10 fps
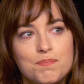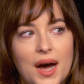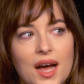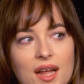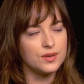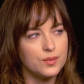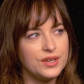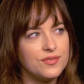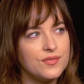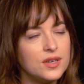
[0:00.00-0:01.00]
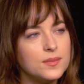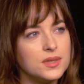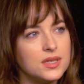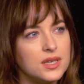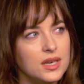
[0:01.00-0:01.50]
But we
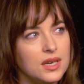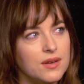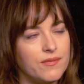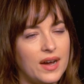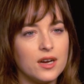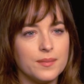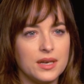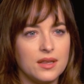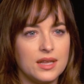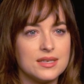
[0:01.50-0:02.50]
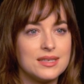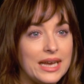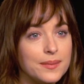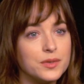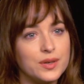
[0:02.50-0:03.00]
filmed in an environment that
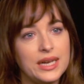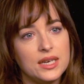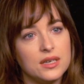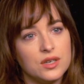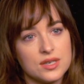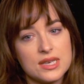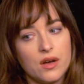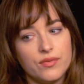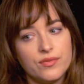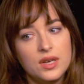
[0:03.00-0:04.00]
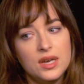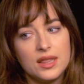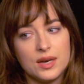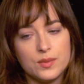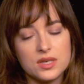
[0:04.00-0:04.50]
Sam created herself
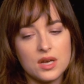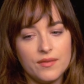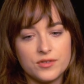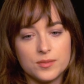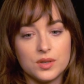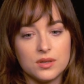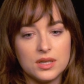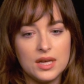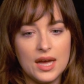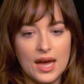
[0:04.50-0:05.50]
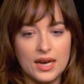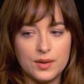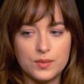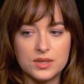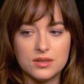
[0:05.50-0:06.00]
that was comfortable, and
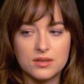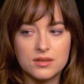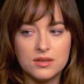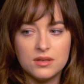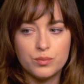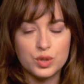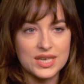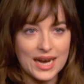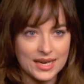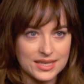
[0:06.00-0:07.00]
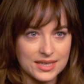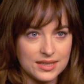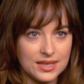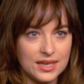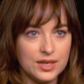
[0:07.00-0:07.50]
it was
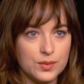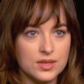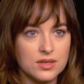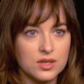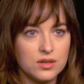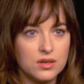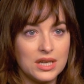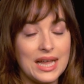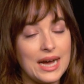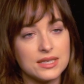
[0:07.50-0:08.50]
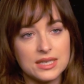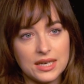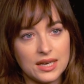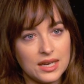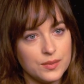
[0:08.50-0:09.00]
protected, and it was
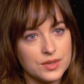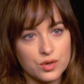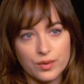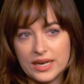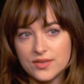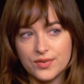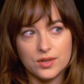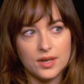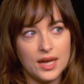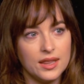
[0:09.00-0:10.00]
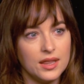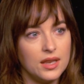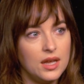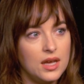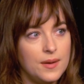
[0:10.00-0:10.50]
classy, and it was graceful,
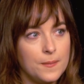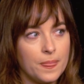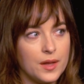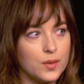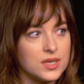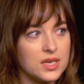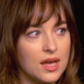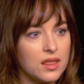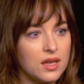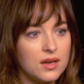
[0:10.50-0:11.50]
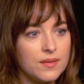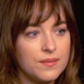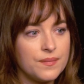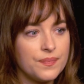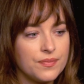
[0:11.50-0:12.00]
and there was nothing